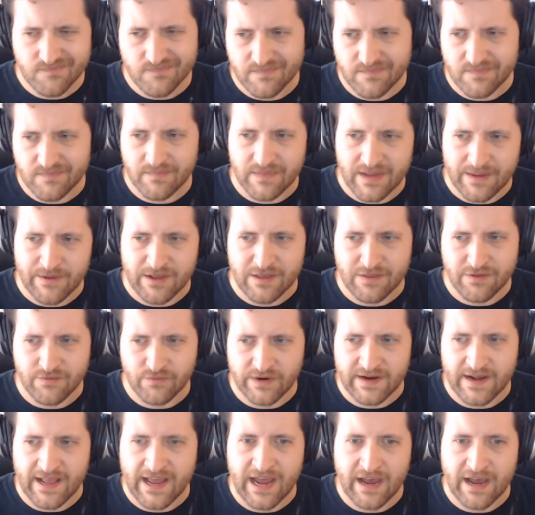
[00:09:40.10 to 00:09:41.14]
maybe
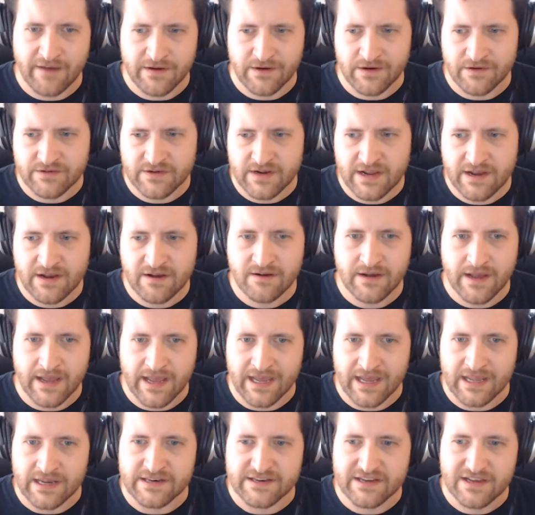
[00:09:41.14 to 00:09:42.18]
3.5 years now,
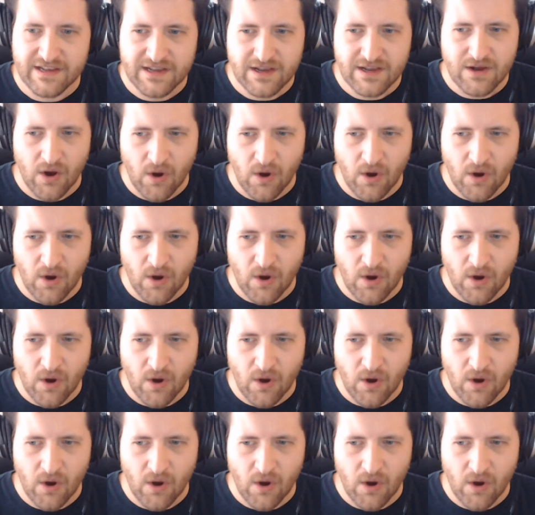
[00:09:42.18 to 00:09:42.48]
and